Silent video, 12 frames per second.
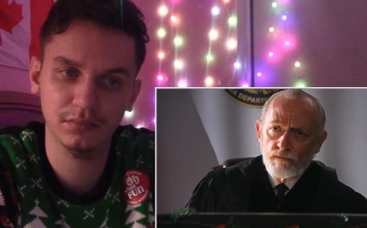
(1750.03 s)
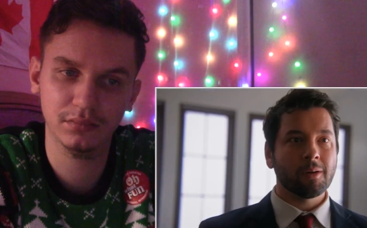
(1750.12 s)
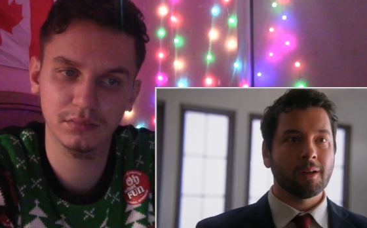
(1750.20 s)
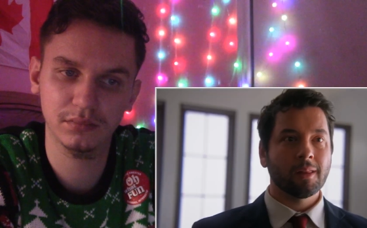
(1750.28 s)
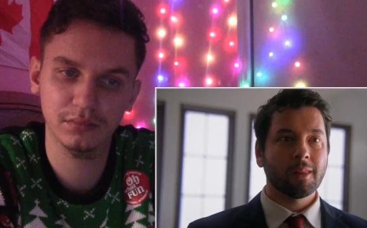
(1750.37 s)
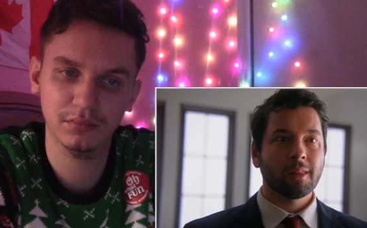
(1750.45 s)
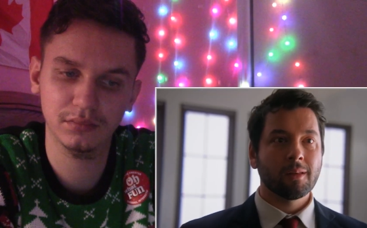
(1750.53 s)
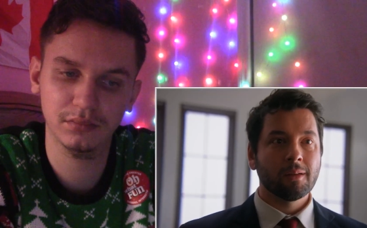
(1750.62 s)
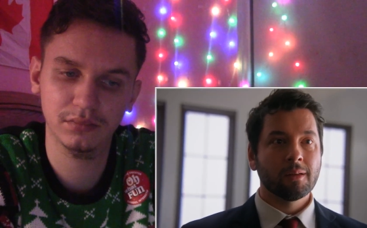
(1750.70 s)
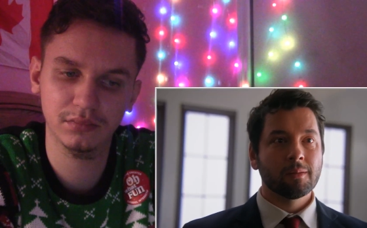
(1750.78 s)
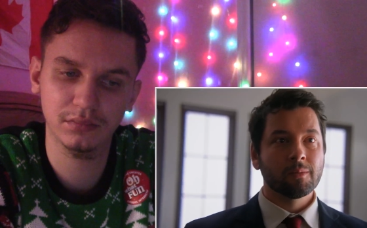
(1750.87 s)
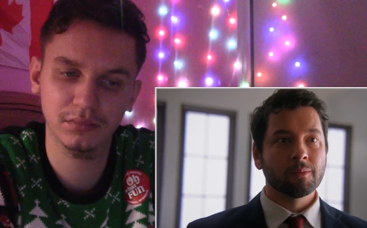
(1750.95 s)

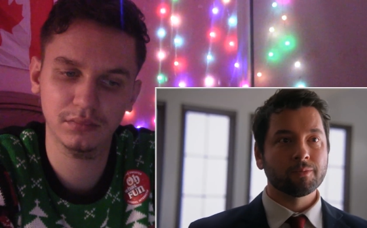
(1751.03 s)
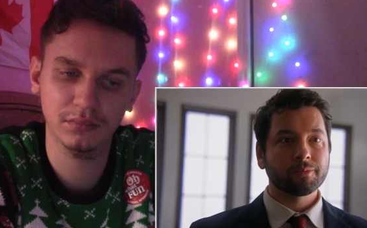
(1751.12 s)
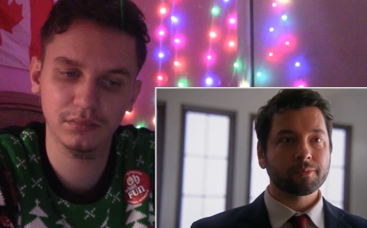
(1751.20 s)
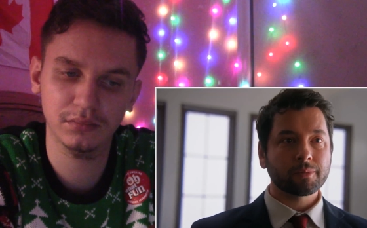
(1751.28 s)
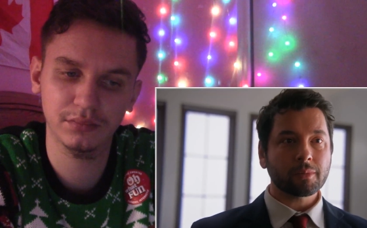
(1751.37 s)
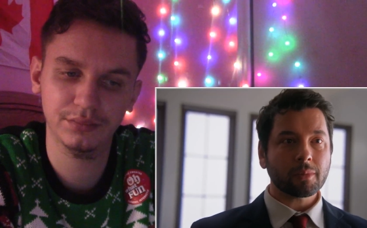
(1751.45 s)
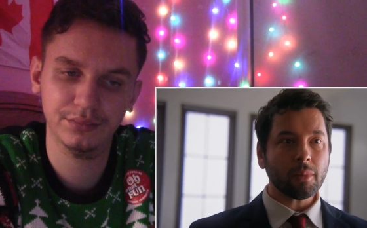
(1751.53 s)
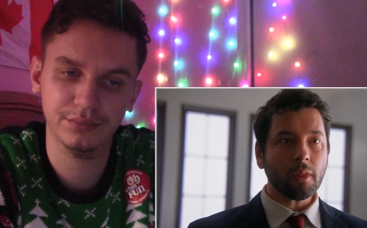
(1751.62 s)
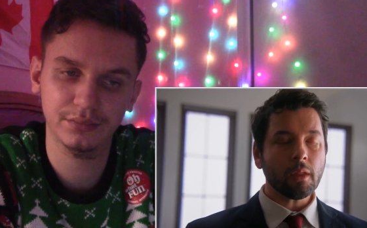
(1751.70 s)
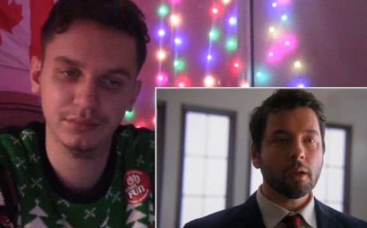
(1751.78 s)
(silence)